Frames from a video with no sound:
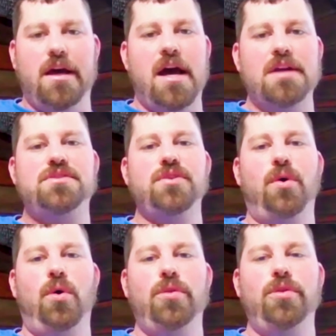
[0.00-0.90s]
I
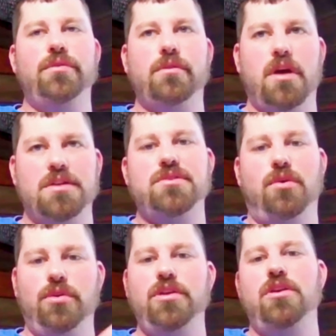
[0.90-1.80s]
sold
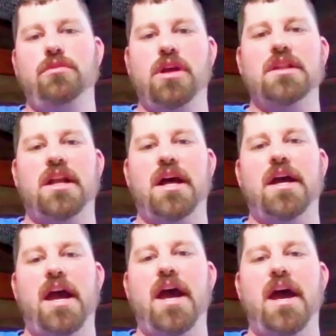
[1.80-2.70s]
a unit that I
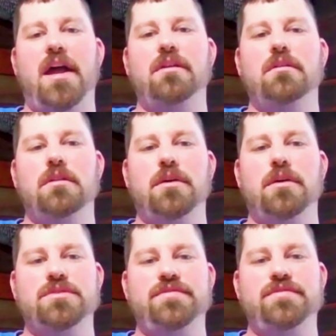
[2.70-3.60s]
had that
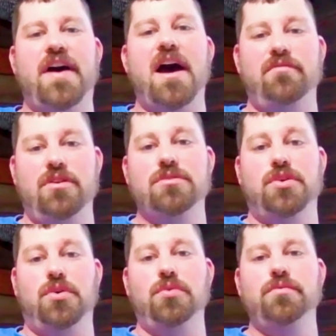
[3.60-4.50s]
was 5 years
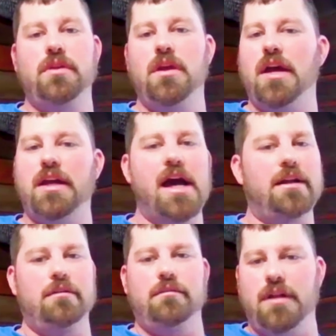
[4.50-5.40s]
old, and I got
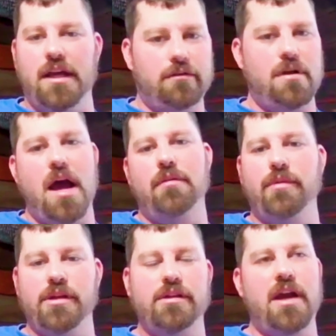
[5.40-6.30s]
it like right
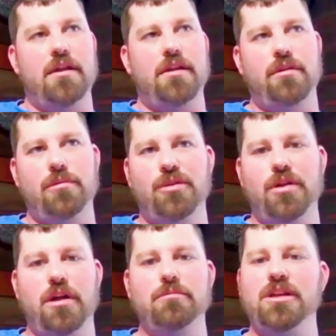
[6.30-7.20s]
when kind of thermal
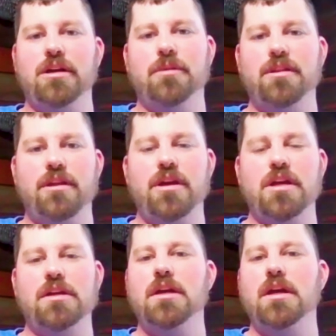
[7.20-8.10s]
hunting become a
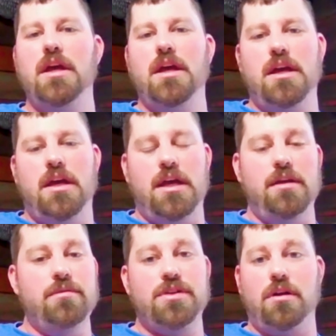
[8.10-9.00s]
thing, and it
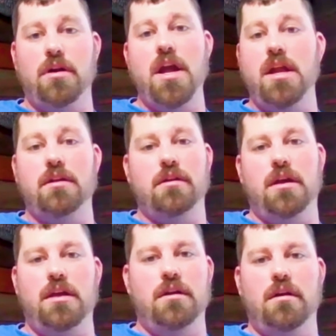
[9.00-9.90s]
was great.
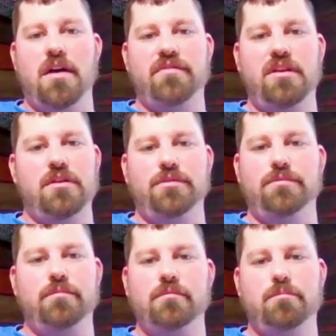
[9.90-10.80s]
I've killed
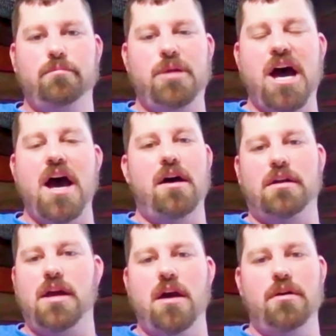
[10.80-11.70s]
pile of
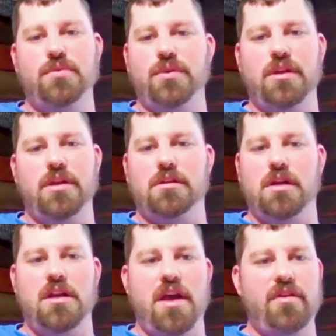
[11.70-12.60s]
coyotes with it
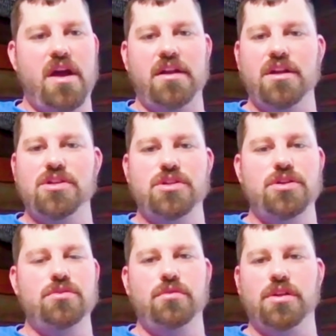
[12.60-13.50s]
and never had an
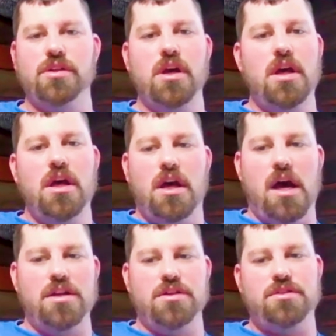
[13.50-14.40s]
issue, and
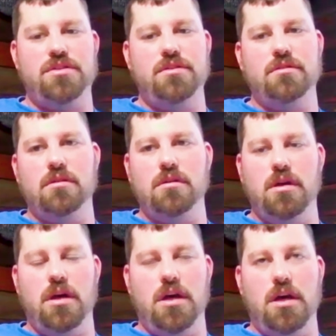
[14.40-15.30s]
I just
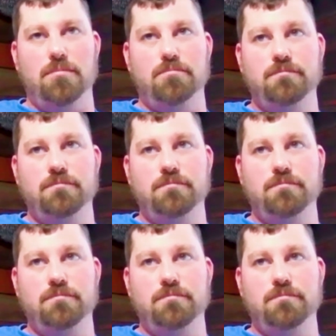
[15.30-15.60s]
um,